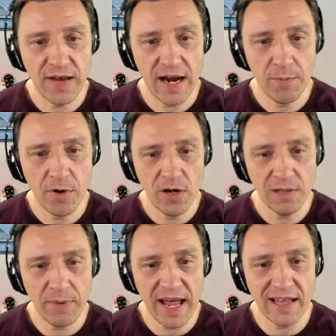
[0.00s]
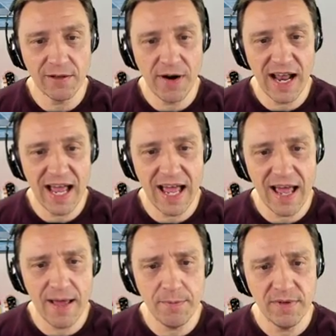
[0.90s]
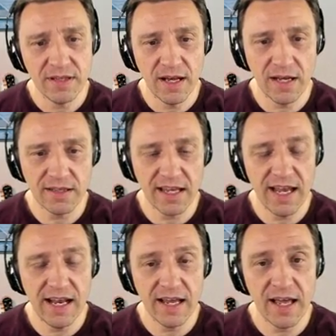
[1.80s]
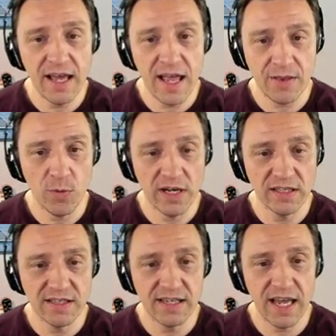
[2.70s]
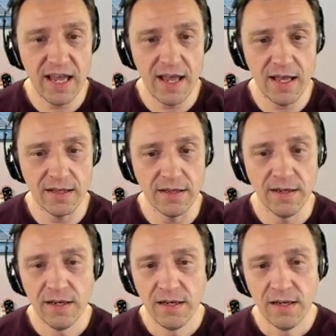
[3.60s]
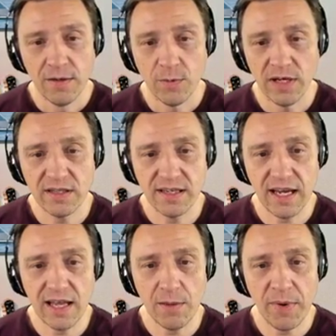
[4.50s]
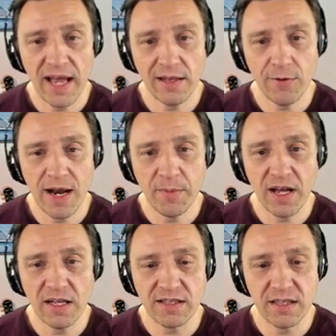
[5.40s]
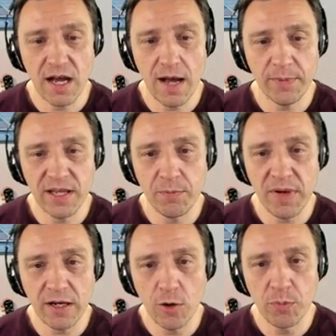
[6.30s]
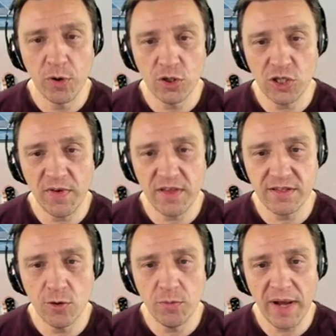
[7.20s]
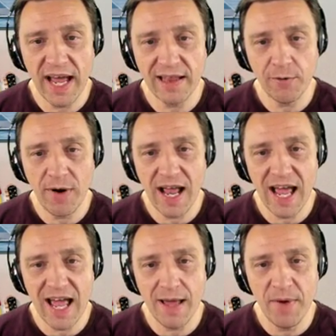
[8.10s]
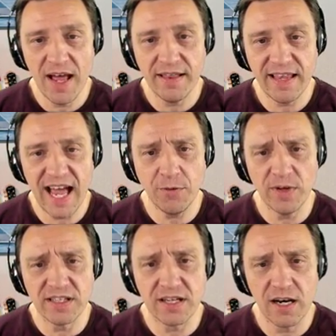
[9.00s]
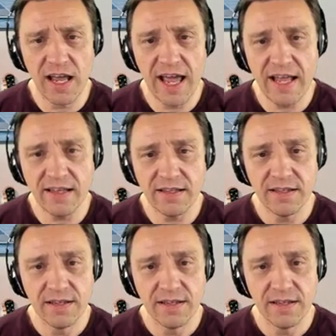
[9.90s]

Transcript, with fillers: Fireball, the battle ram. Not getting a hit once again. Once again, the battle ram got stopped, and Big O pushing with his own battle ram, and that one's gonna hit.